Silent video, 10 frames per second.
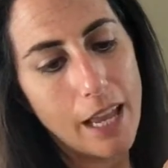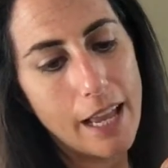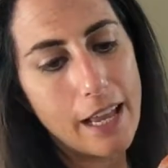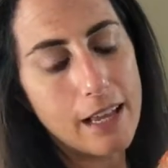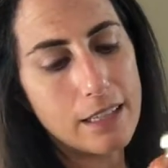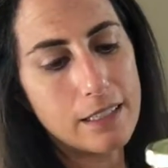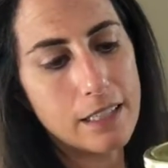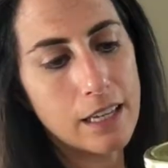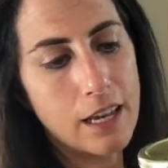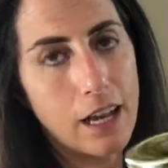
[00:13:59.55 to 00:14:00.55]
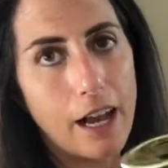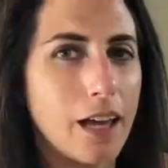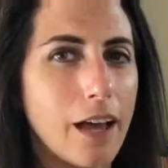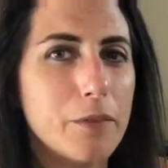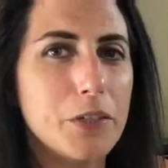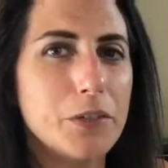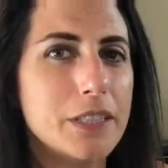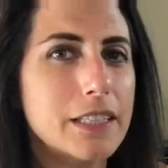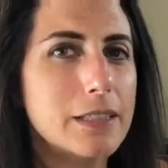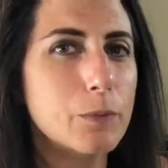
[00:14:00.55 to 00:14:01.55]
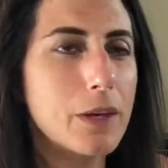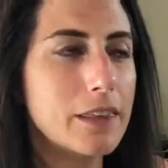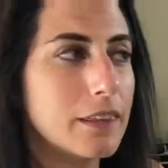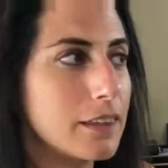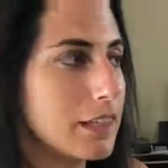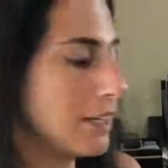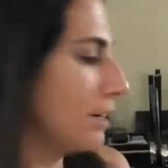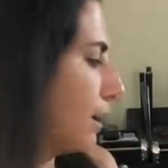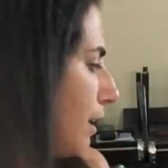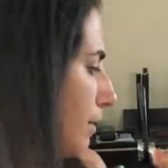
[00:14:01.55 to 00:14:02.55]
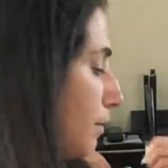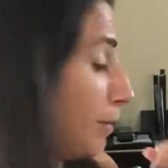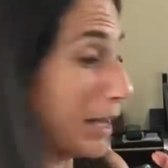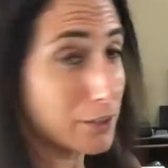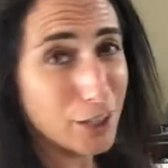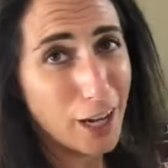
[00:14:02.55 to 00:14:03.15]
and I will use this with the mashed